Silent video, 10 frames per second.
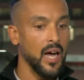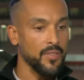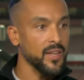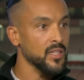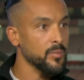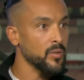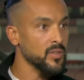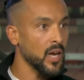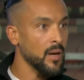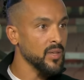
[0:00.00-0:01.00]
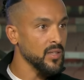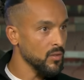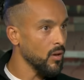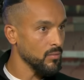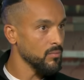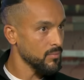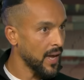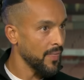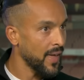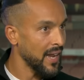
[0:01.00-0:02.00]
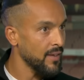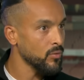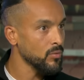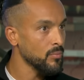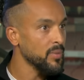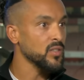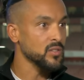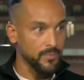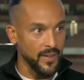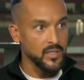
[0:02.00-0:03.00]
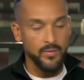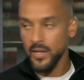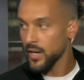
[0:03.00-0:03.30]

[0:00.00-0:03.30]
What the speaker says: I think at this moment in time, he's not at that level because defensively,